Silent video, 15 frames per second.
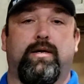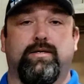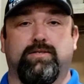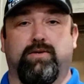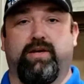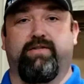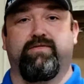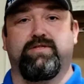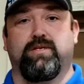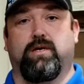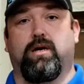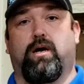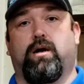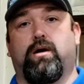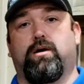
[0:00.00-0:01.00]
So give us a
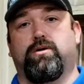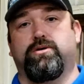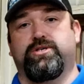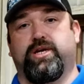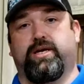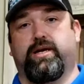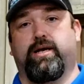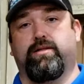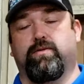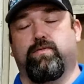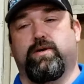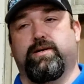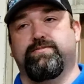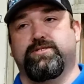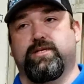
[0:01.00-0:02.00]
call or check out the
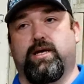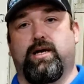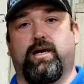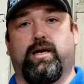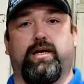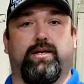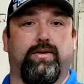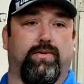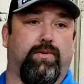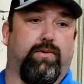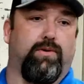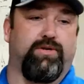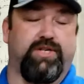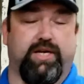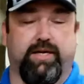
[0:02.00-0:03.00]
website
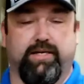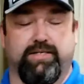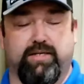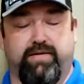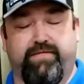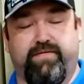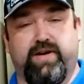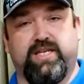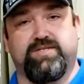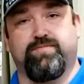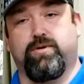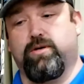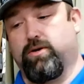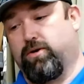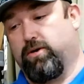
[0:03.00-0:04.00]
or check us on
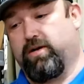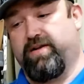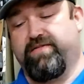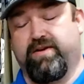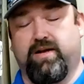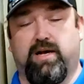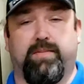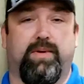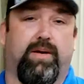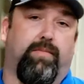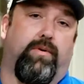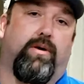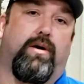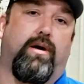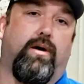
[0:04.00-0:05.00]
Facebook or leave a
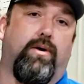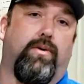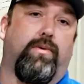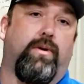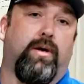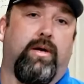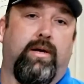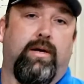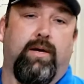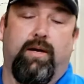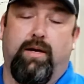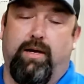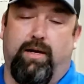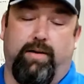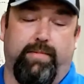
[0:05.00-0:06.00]
comment below.
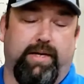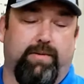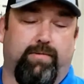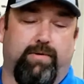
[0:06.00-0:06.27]
I mean,